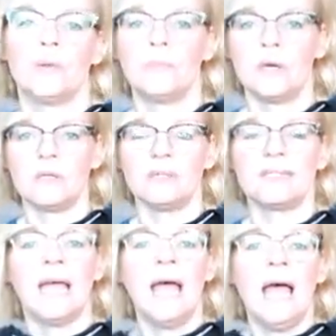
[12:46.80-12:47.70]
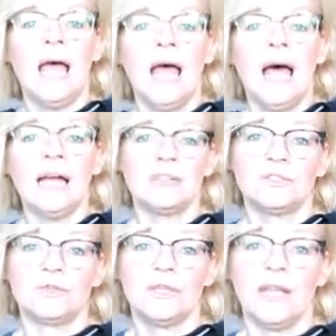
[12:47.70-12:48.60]
of the malls, and I
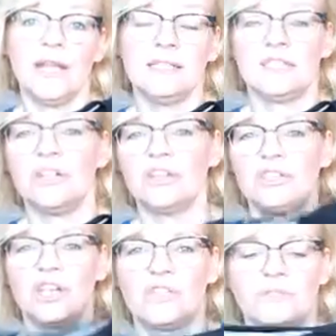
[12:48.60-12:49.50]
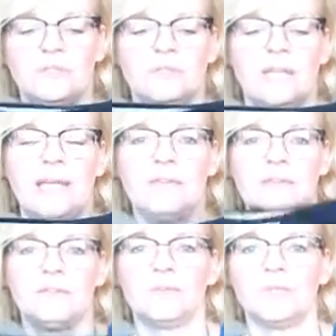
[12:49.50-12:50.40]
saw it there. It's a large girls, so it's aimed at
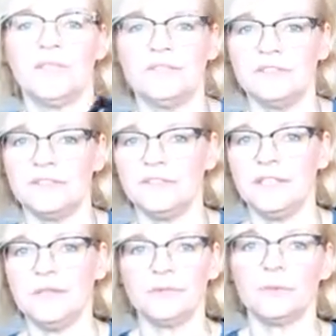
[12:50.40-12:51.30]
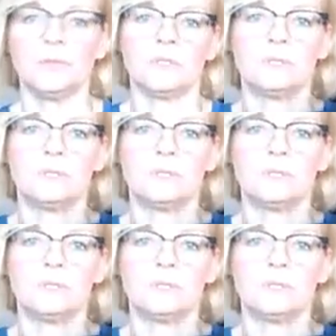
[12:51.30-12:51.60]
14, 15-year-olds.